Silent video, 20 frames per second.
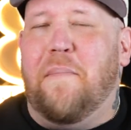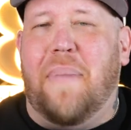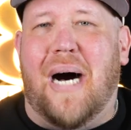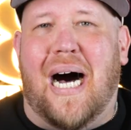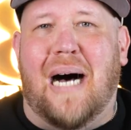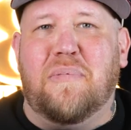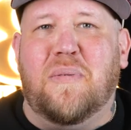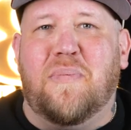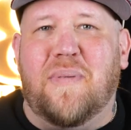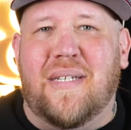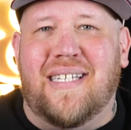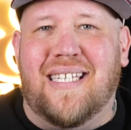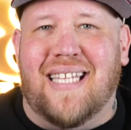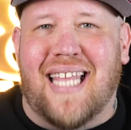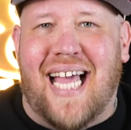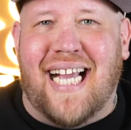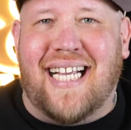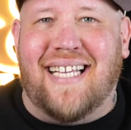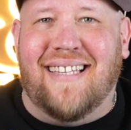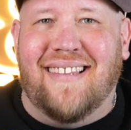Bob's been
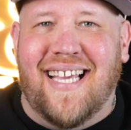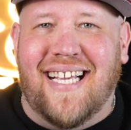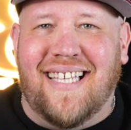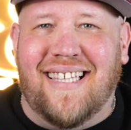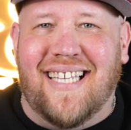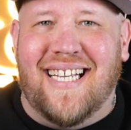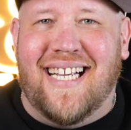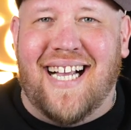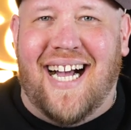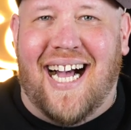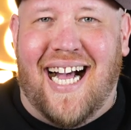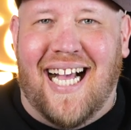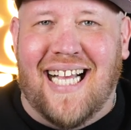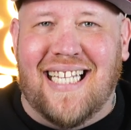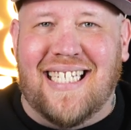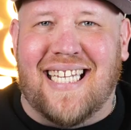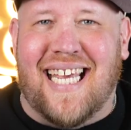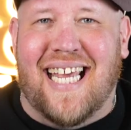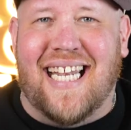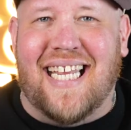slacking lately,
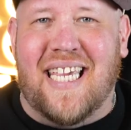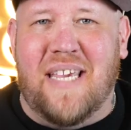guys, and